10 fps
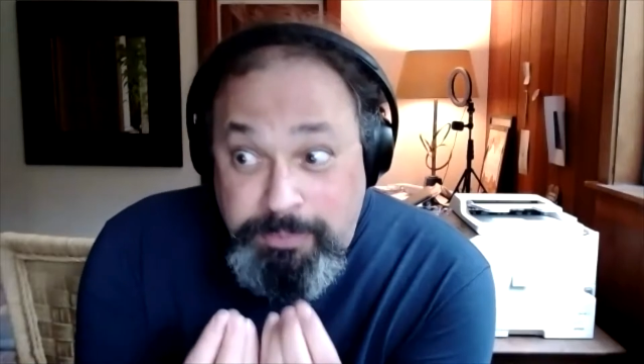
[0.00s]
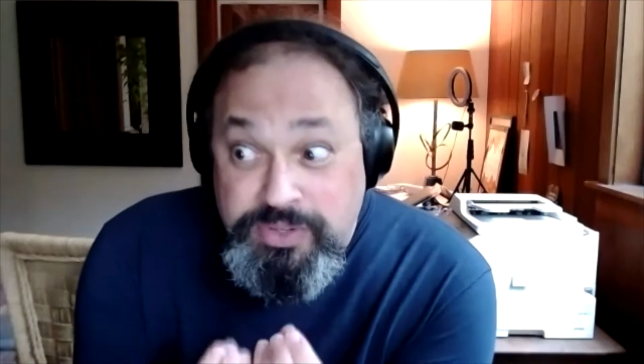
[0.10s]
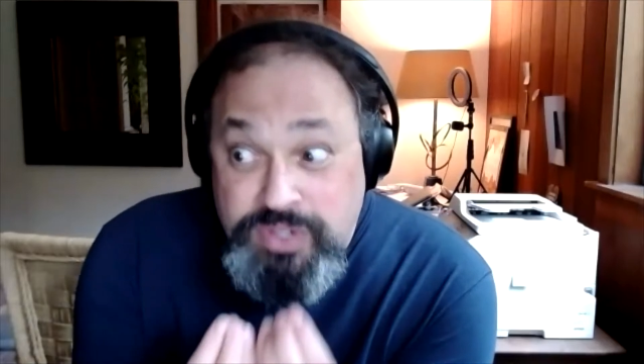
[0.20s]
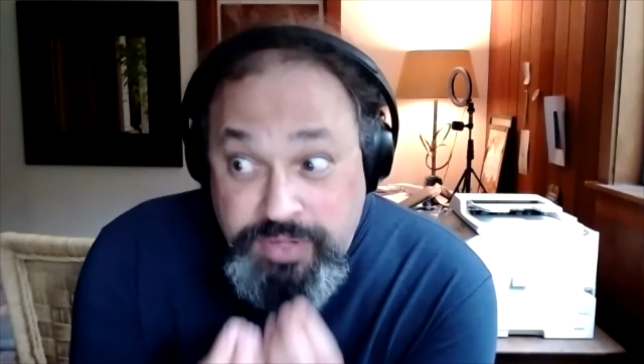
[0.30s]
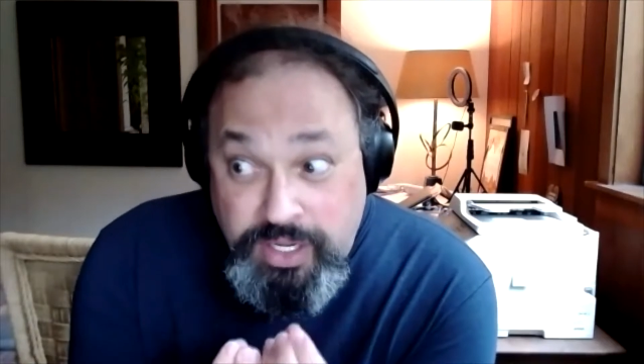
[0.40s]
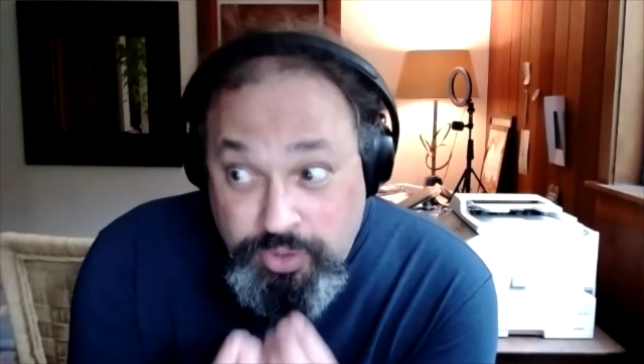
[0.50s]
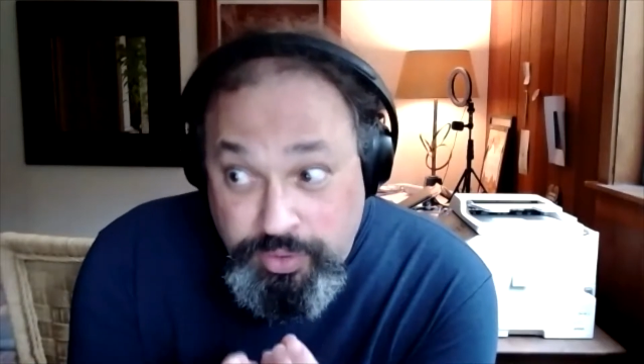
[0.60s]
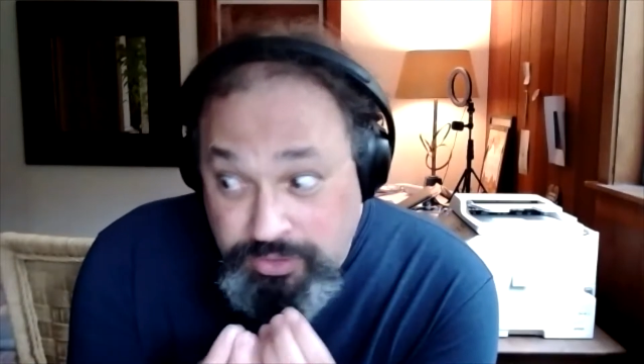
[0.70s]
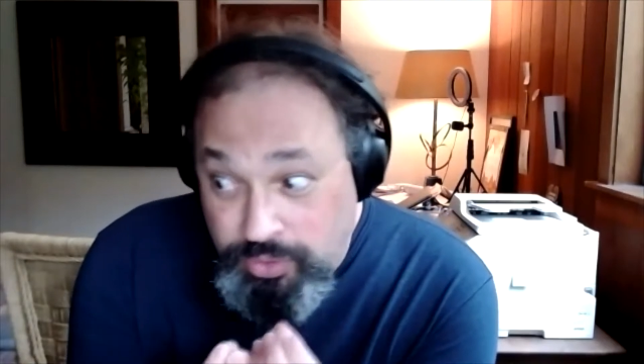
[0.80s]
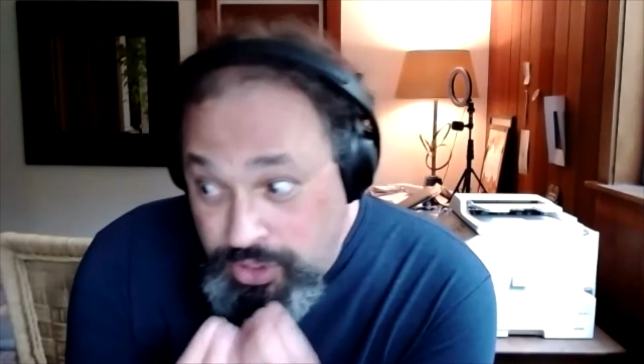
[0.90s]
are not
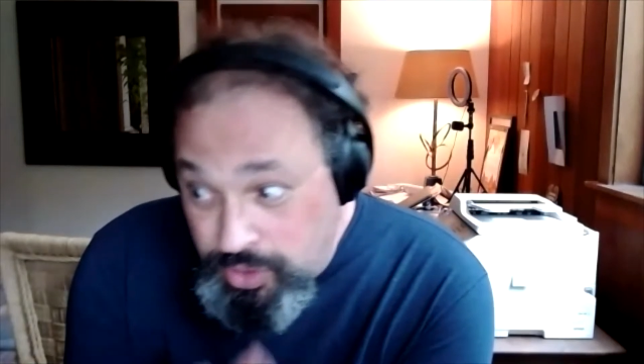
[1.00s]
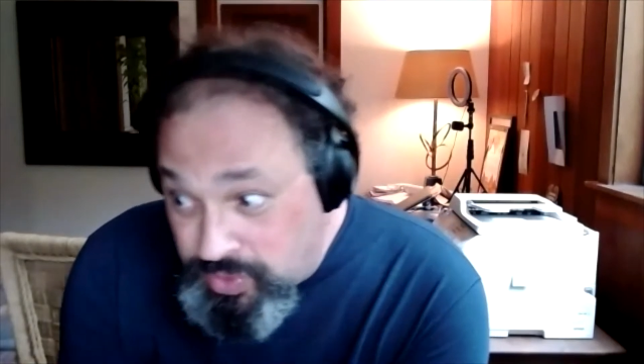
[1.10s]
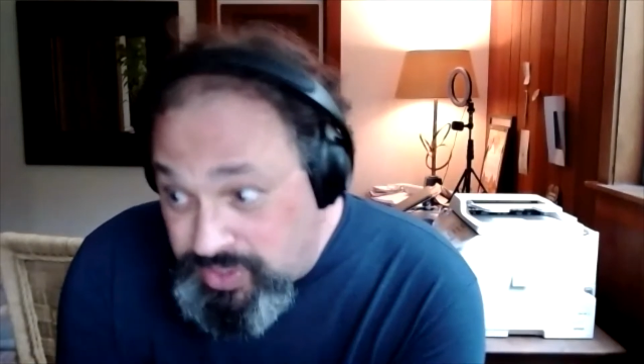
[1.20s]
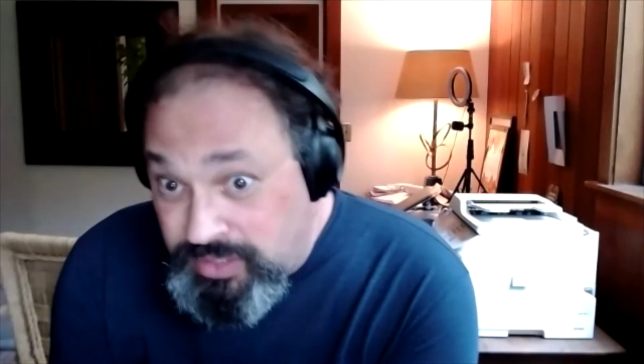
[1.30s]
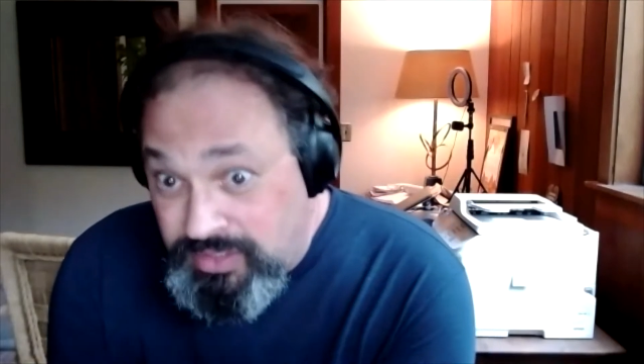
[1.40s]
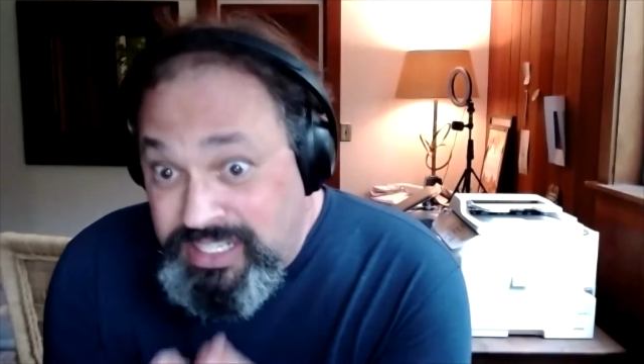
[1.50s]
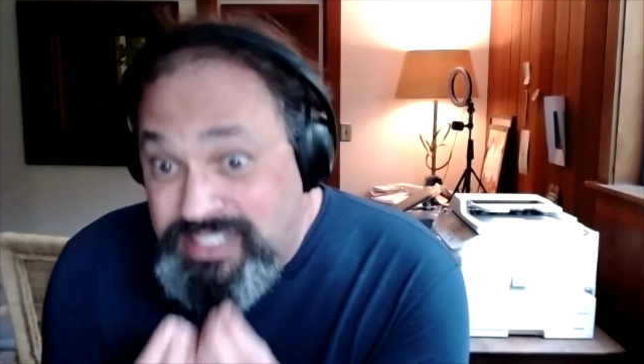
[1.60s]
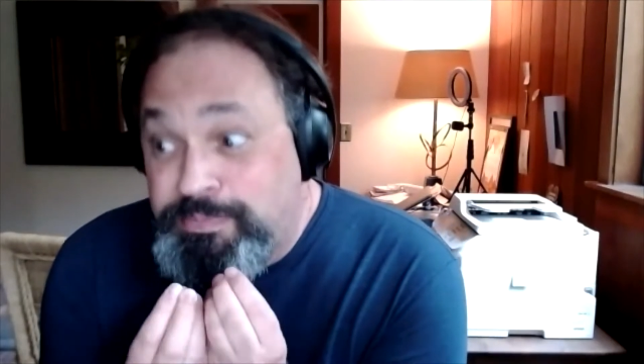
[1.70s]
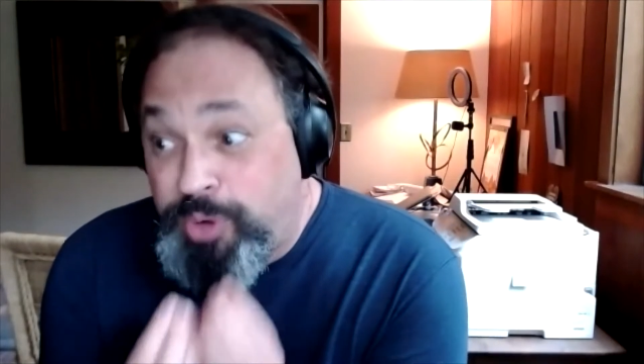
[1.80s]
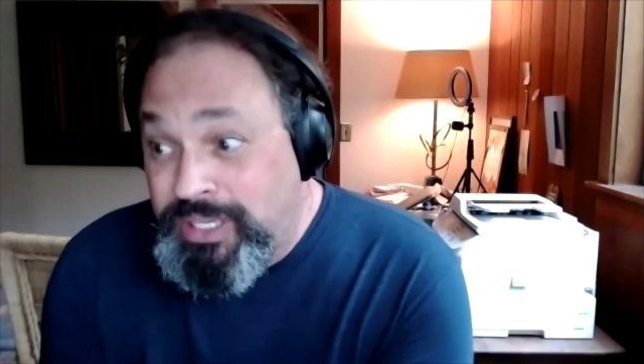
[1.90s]
going to use it, then it's
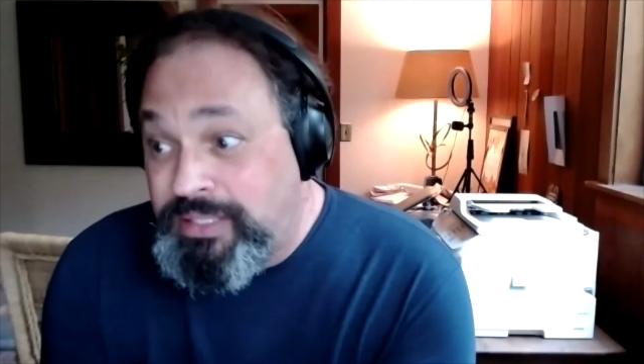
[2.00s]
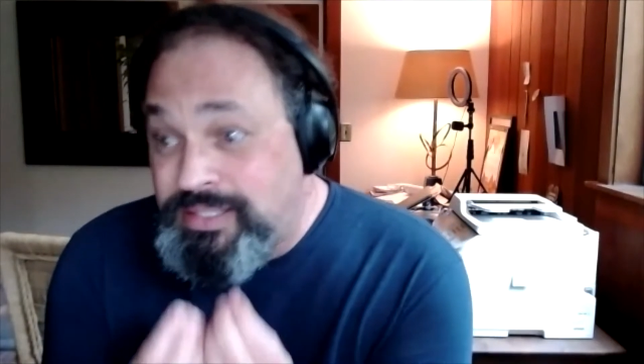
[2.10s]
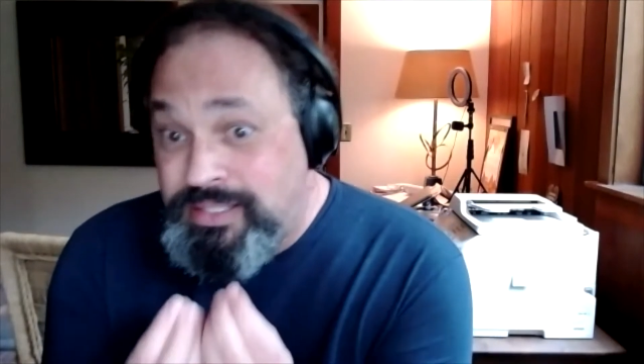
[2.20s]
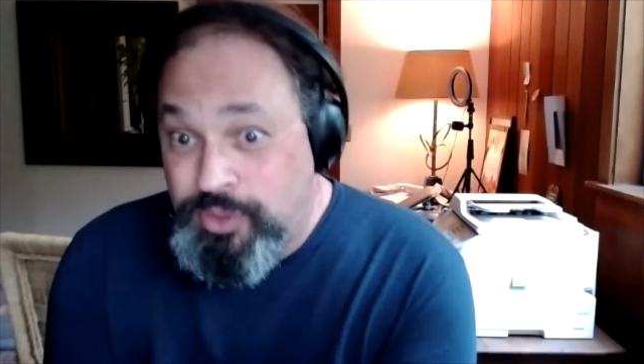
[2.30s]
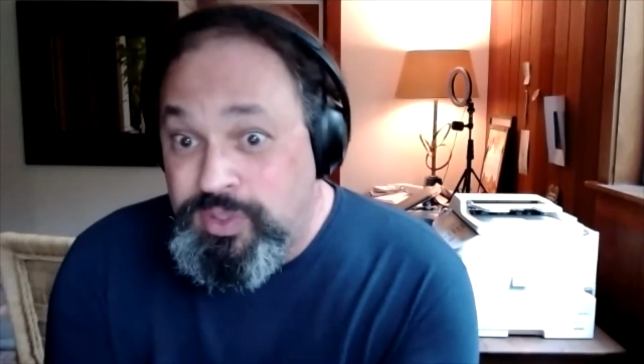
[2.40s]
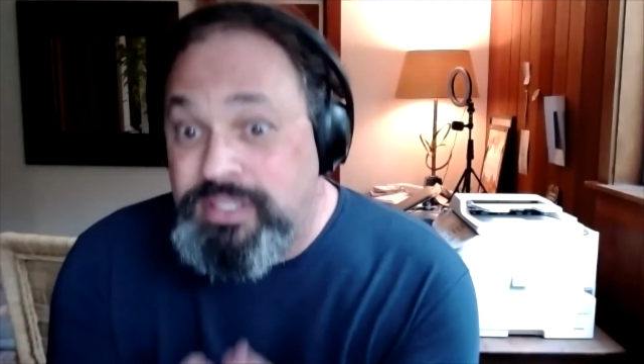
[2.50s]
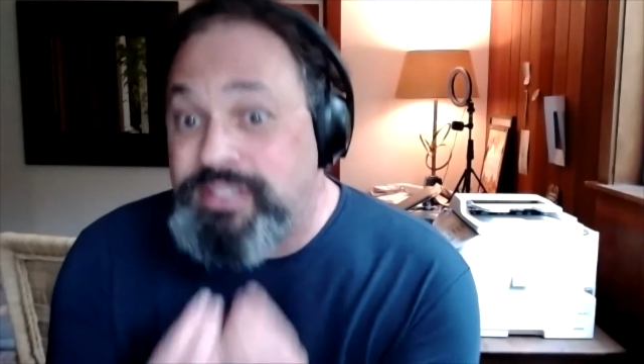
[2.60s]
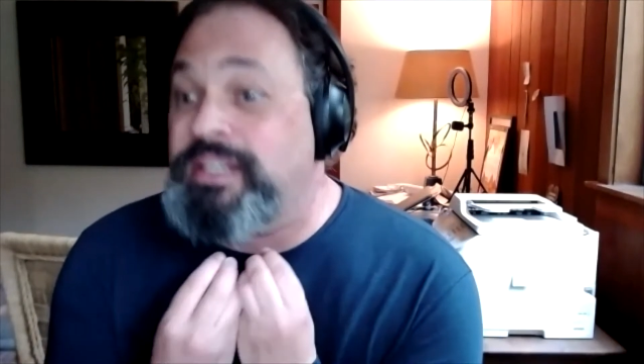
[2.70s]
pointless, useless,